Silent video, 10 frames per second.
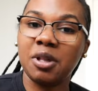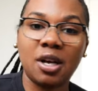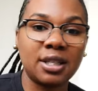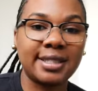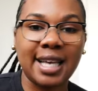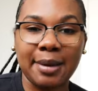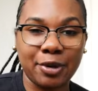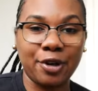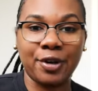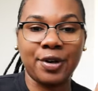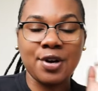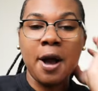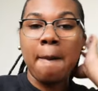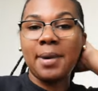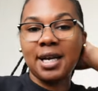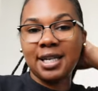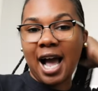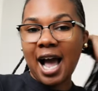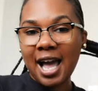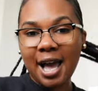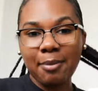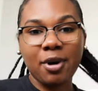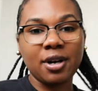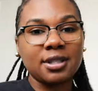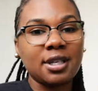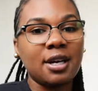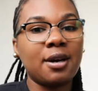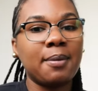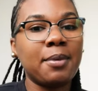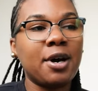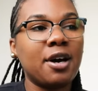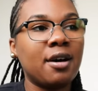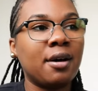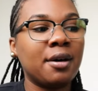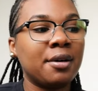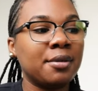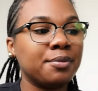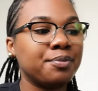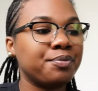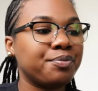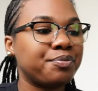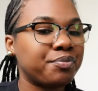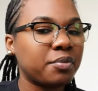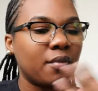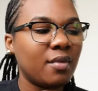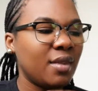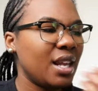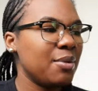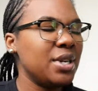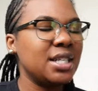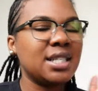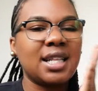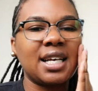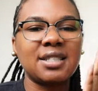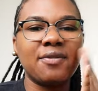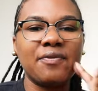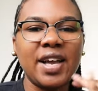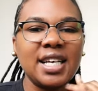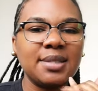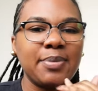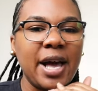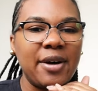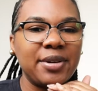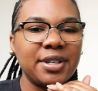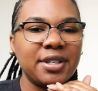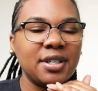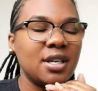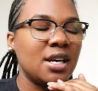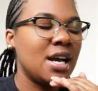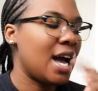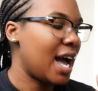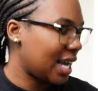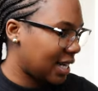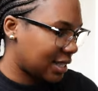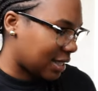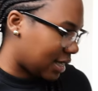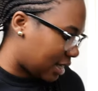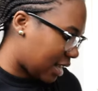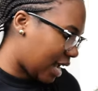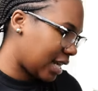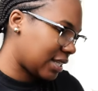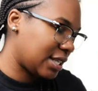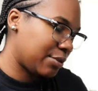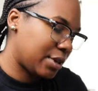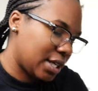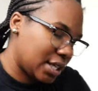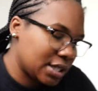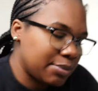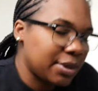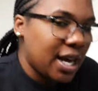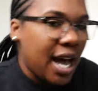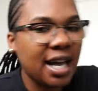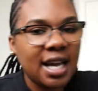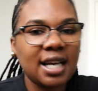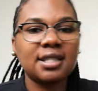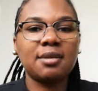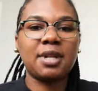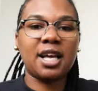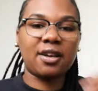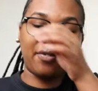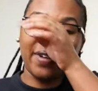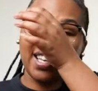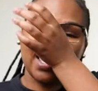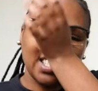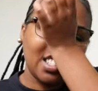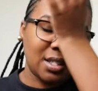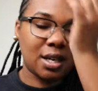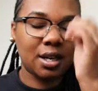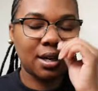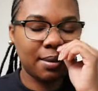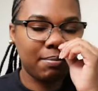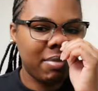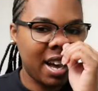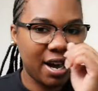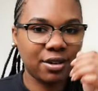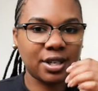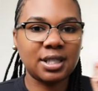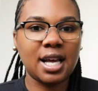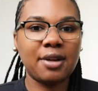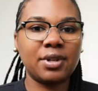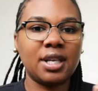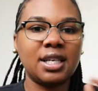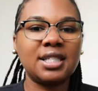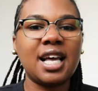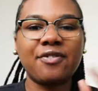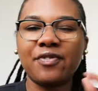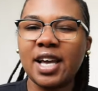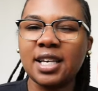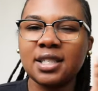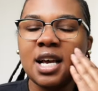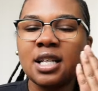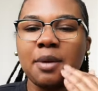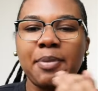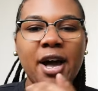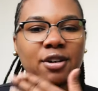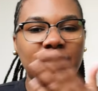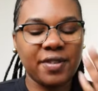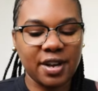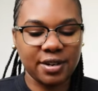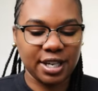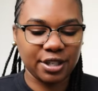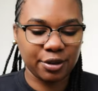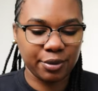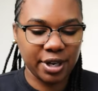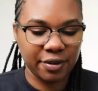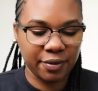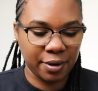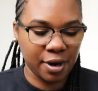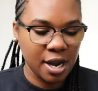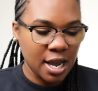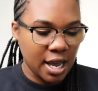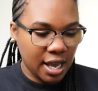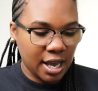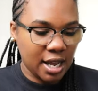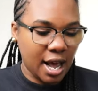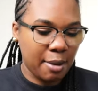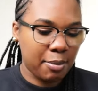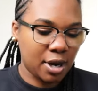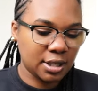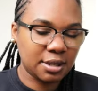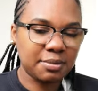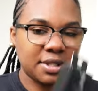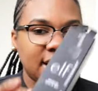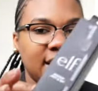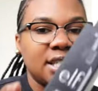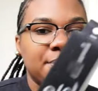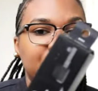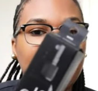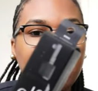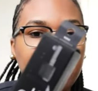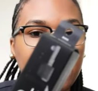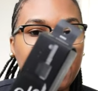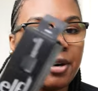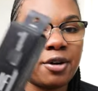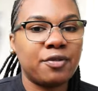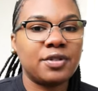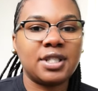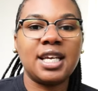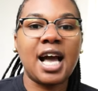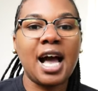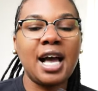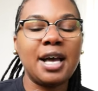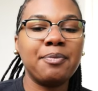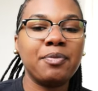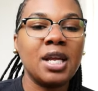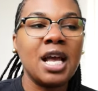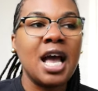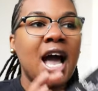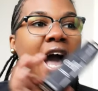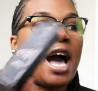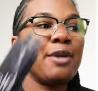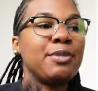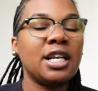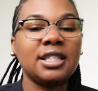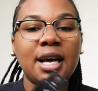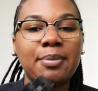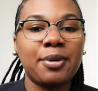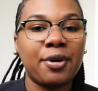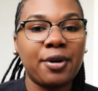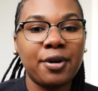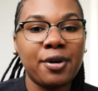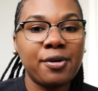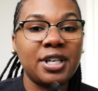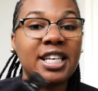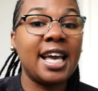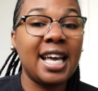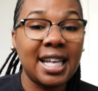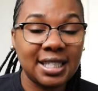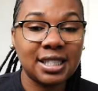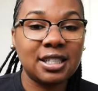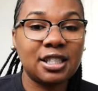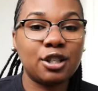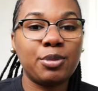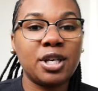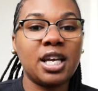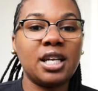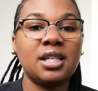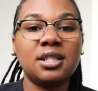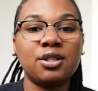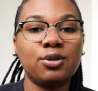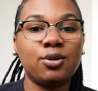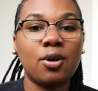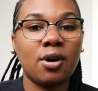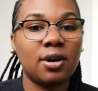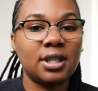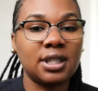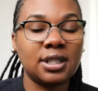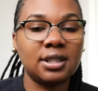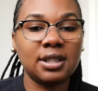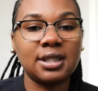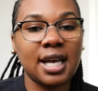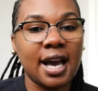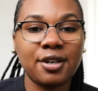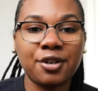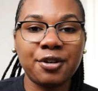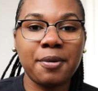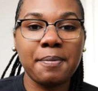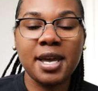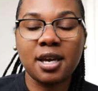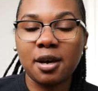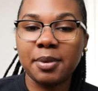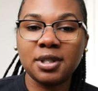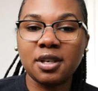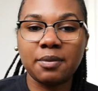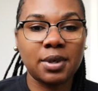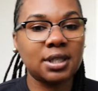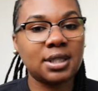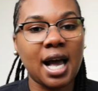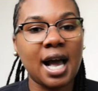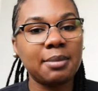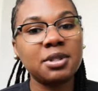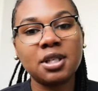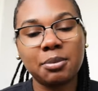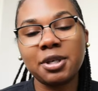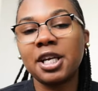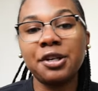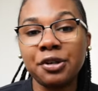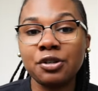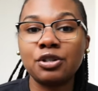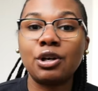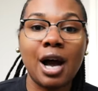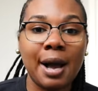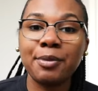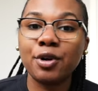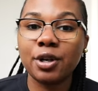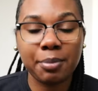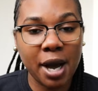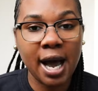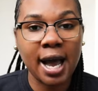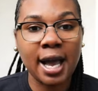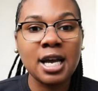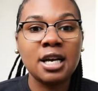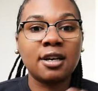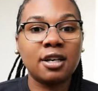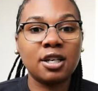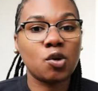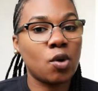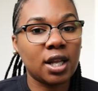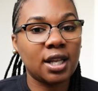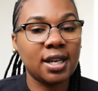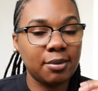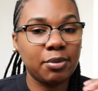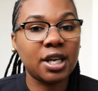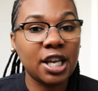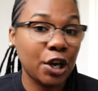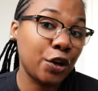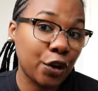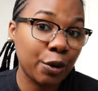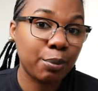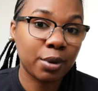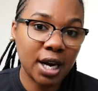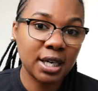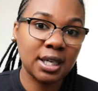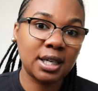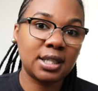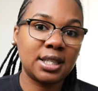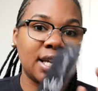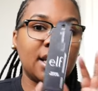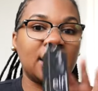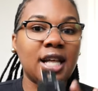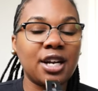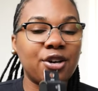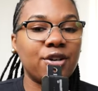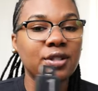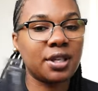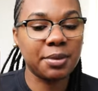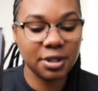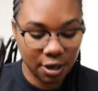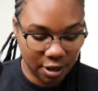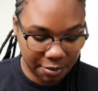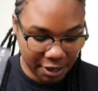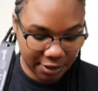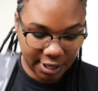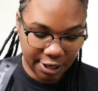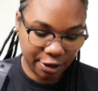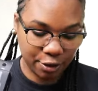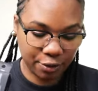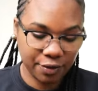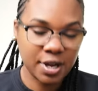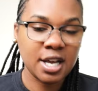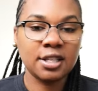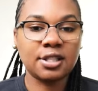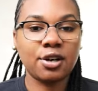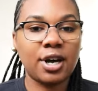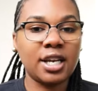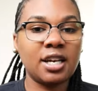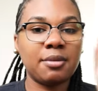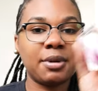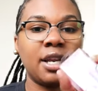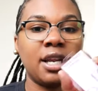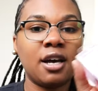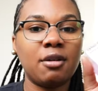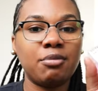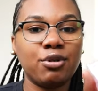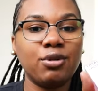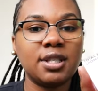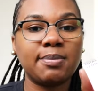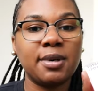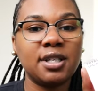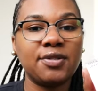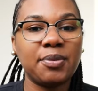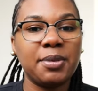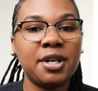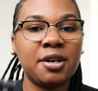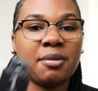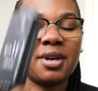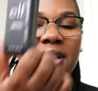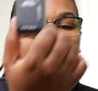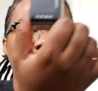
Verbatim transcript: gloss type of girl. But I have bought some, um, what is it, like some face powder? I gotta see. I gotta see what it is. But I got some like face uh powder. It's not really, it's like face, the powder foundation or whatever. And I bought some setting spray from e.l.f. See, I'm I'm not the type of girl yet to be getting into all this designer makeup and stuff because I'm still a beginner. So I'm going to buy good quality beginner products. And a lot of girls have been talking about the e.l.f. So I ended up getting a beauty sponge from them and